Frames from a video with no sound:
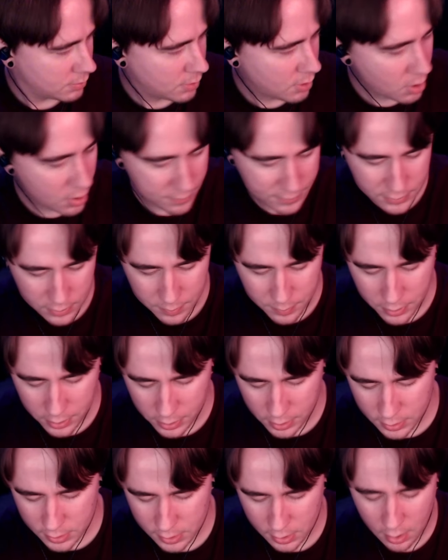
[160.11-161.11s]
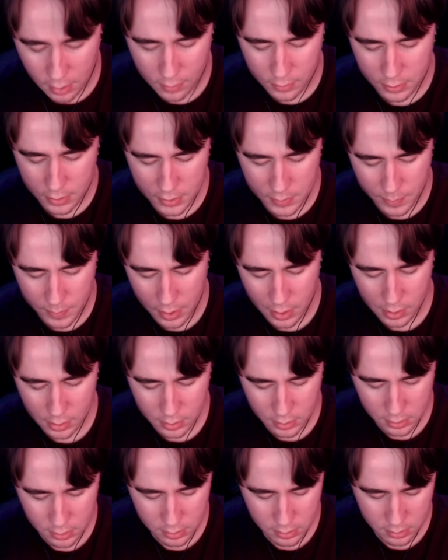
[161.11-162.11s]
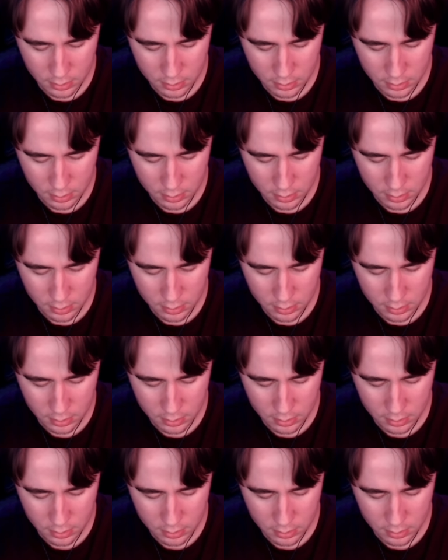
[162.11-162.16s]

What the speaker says: Off to a pretty good start with this box.